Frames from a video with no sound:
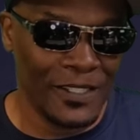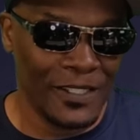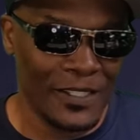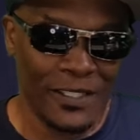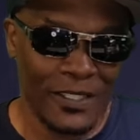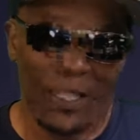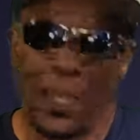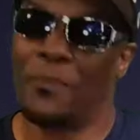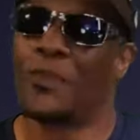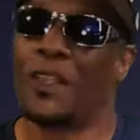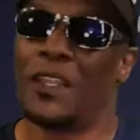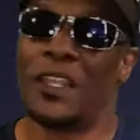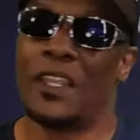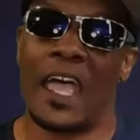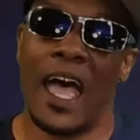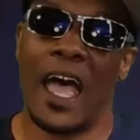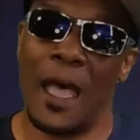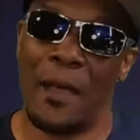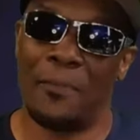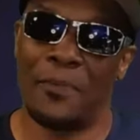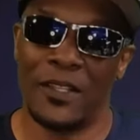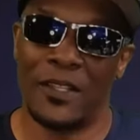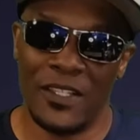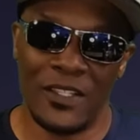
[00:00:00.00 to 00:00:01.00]
something
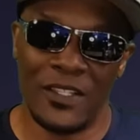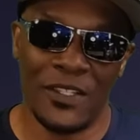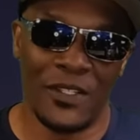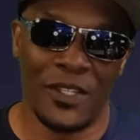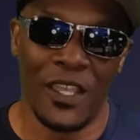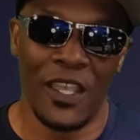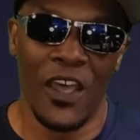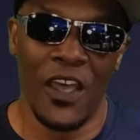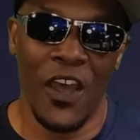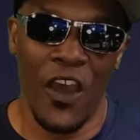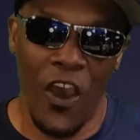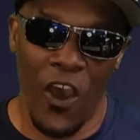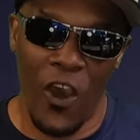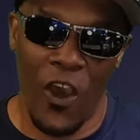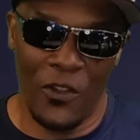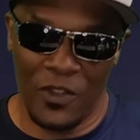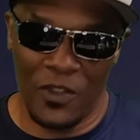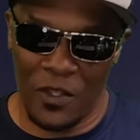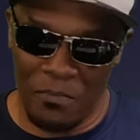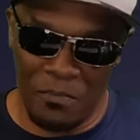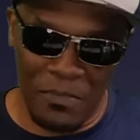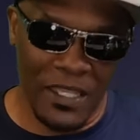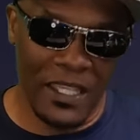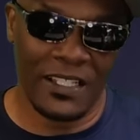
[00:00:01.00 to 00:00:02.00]
happens
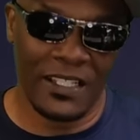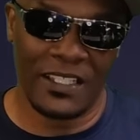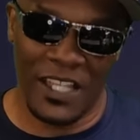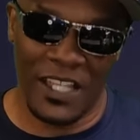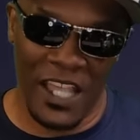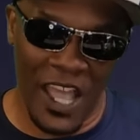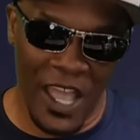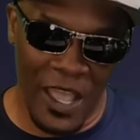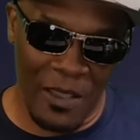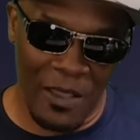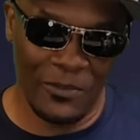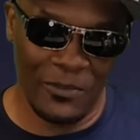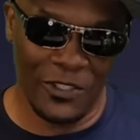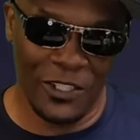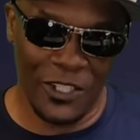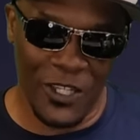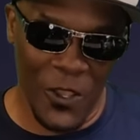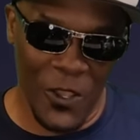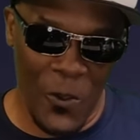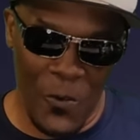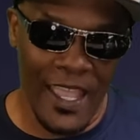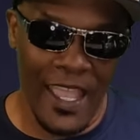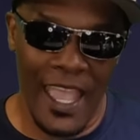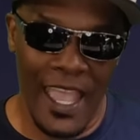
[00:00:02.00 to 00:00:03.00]
on the big time
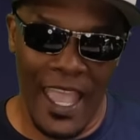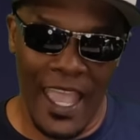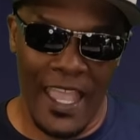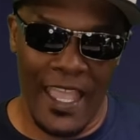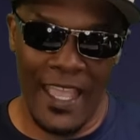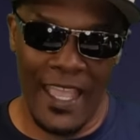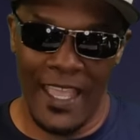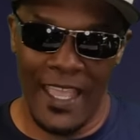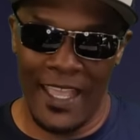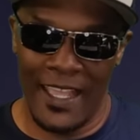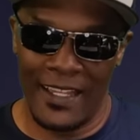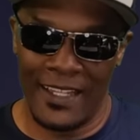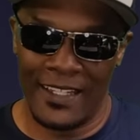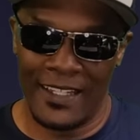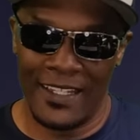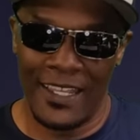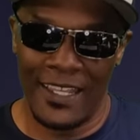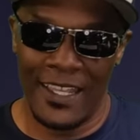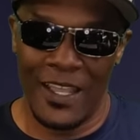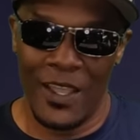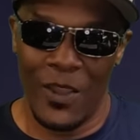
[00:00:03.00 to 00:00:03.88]
show. And